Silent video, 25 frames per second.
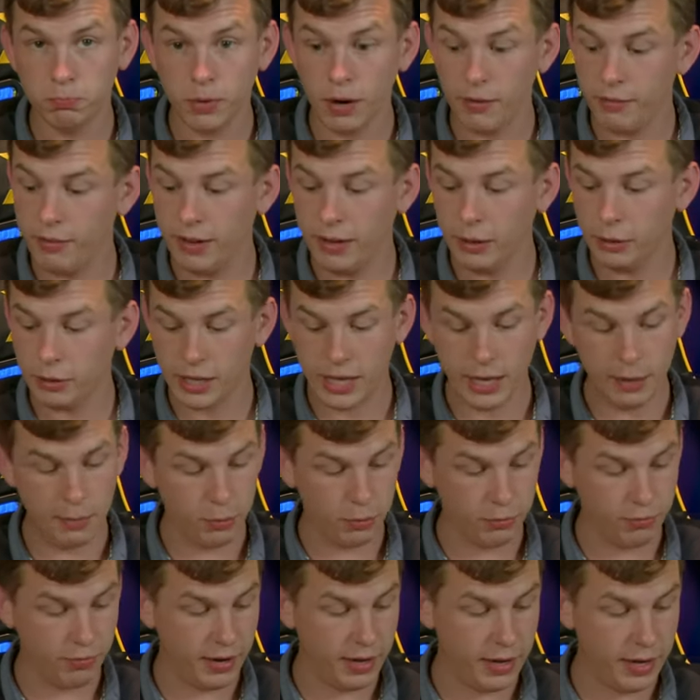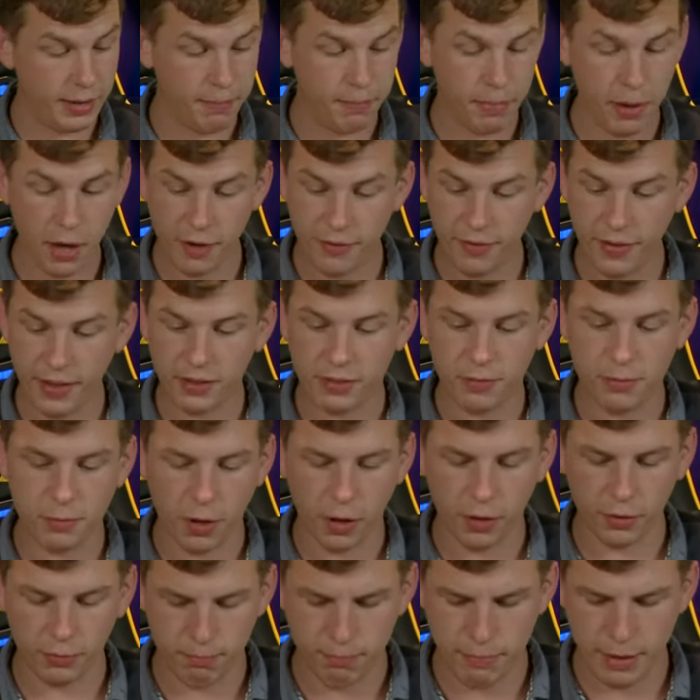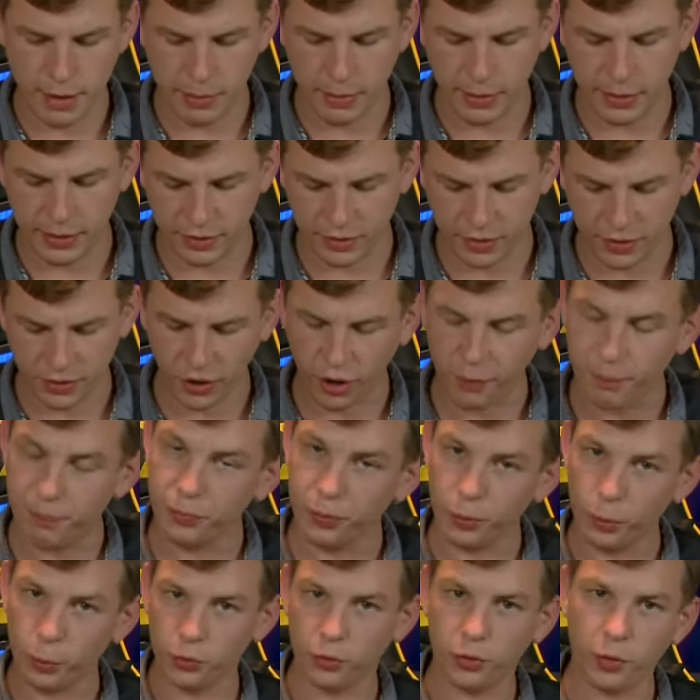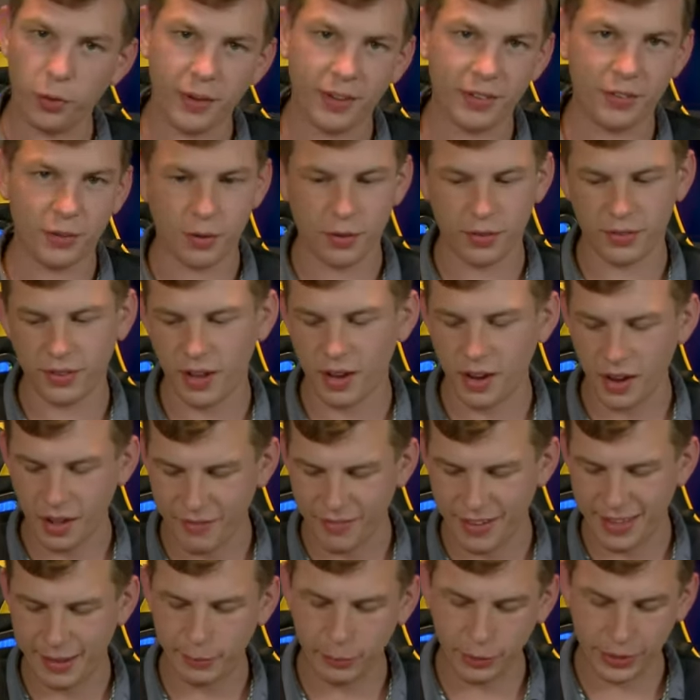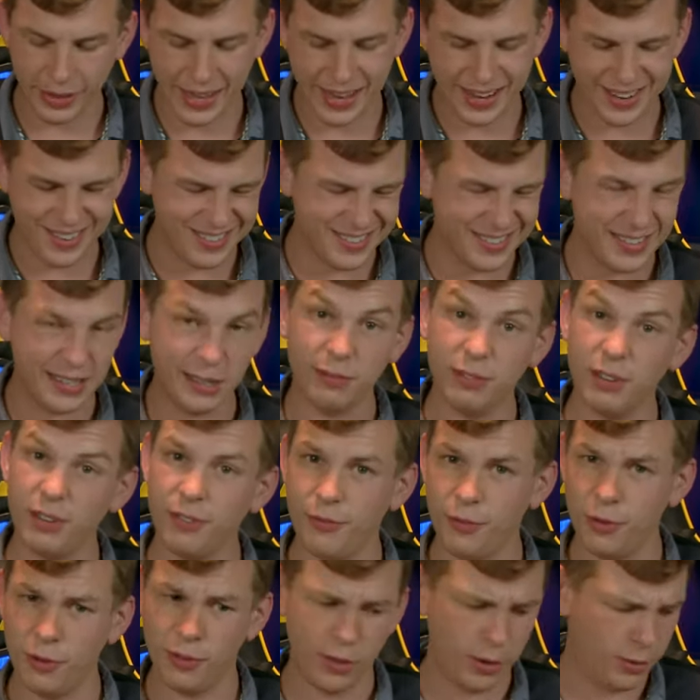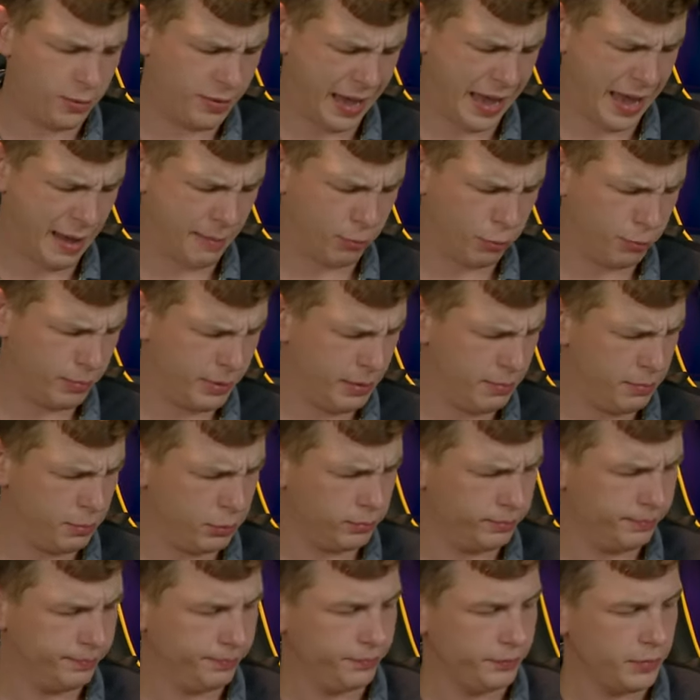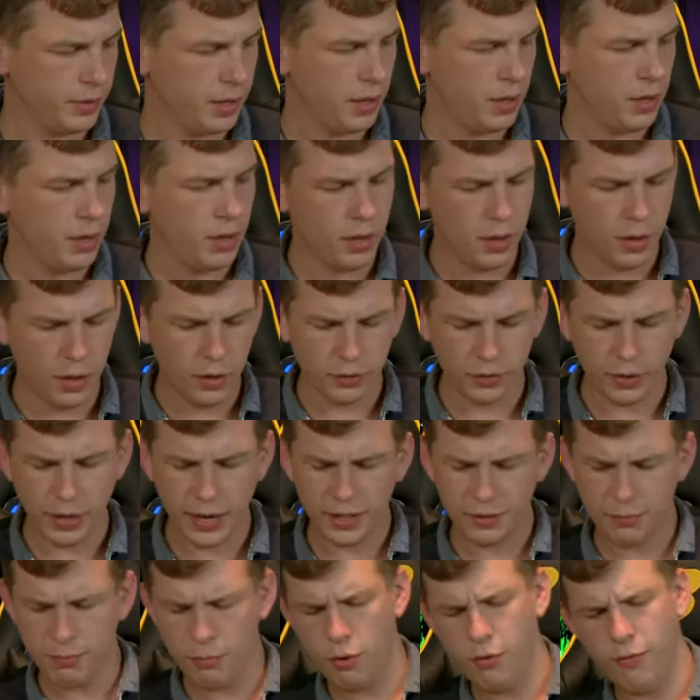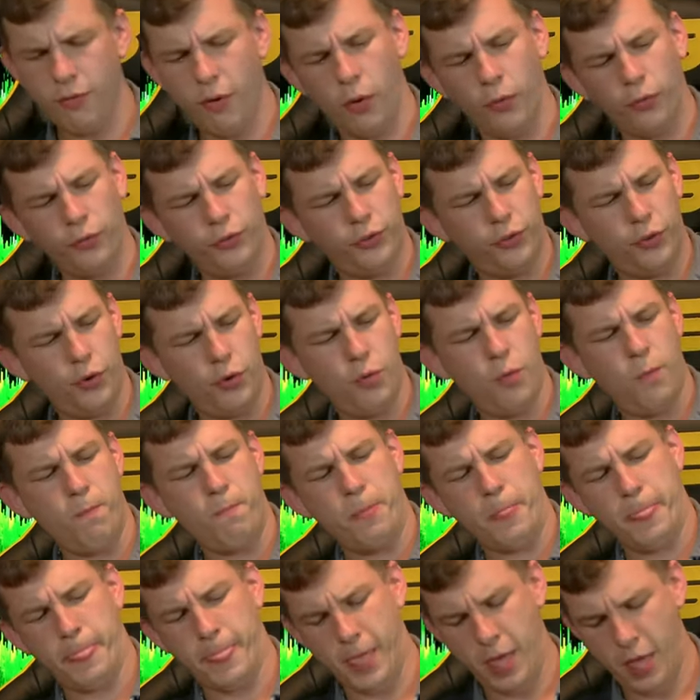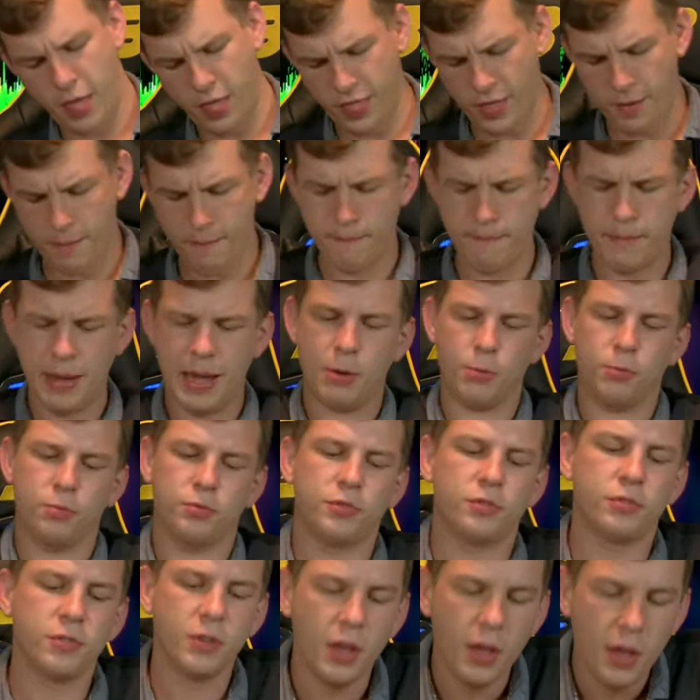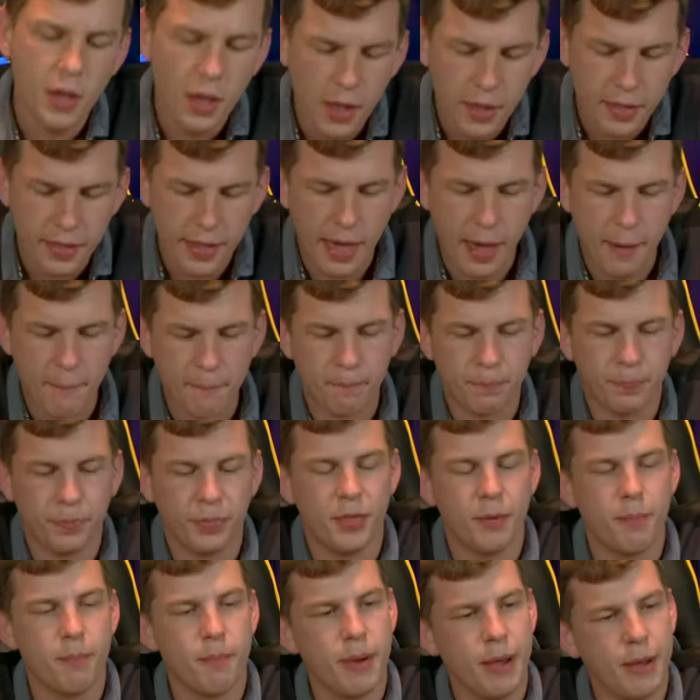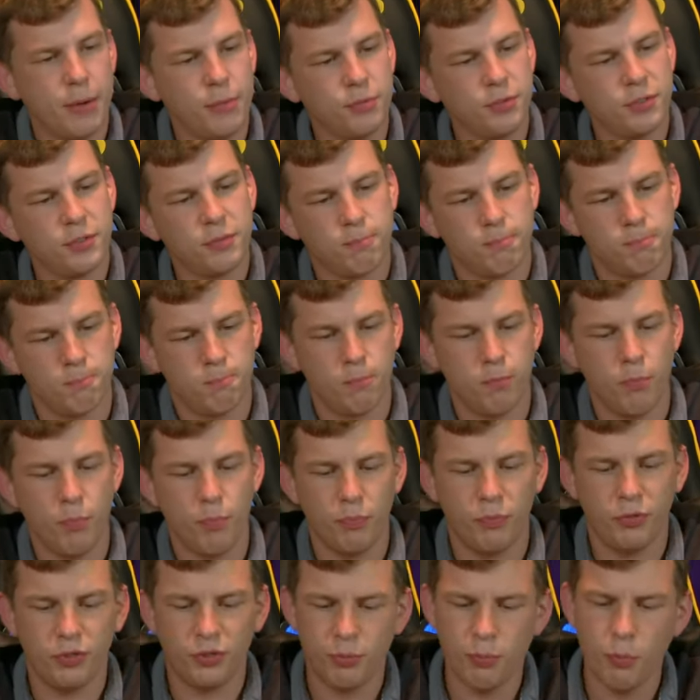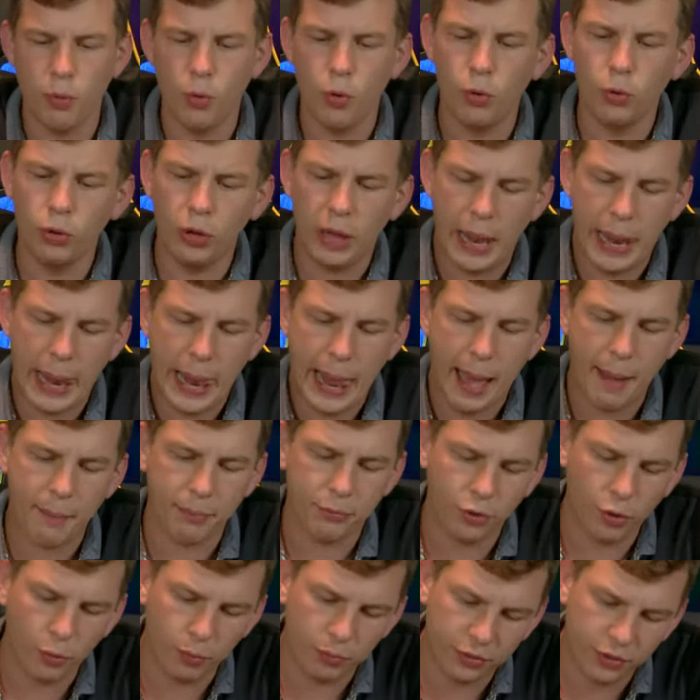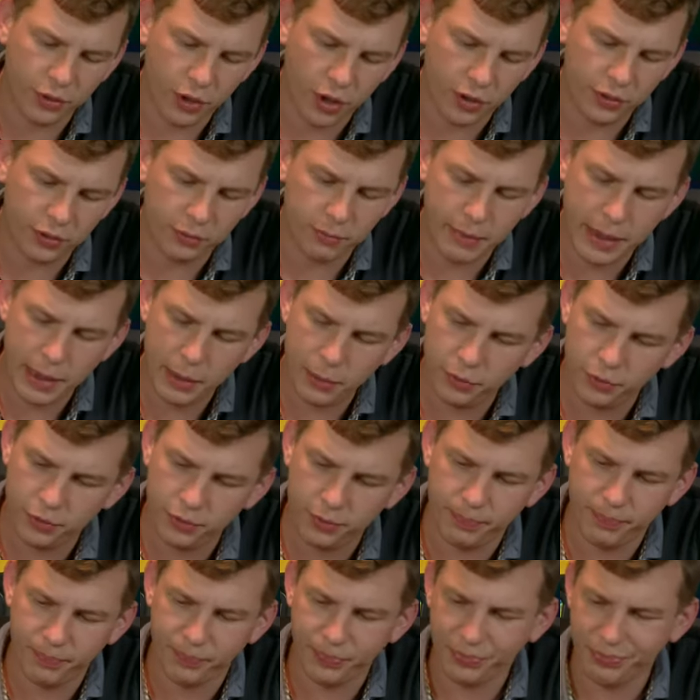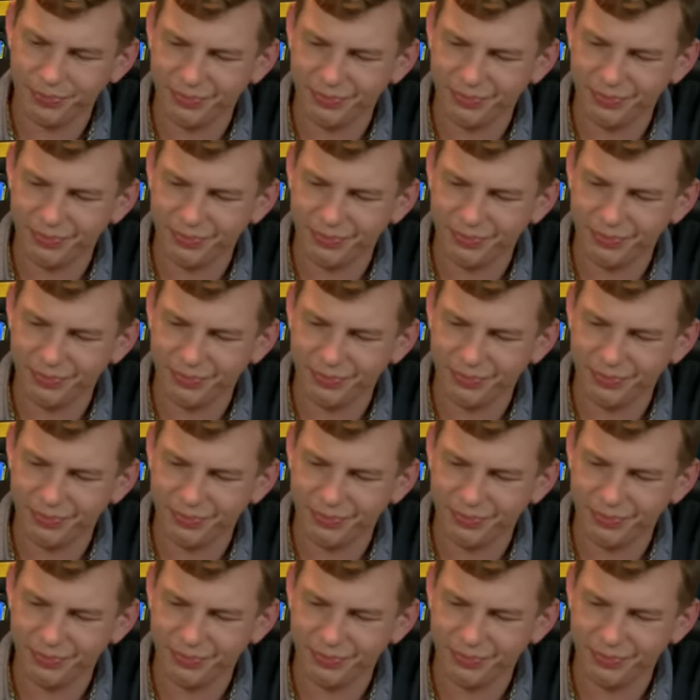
Lovely little keyboard, really. Perfect, nice minimalist design. Also, as I said, available in silver for those Apple people. So let's move on to the mouse. Now, the mouse, small laptop-sized mouse.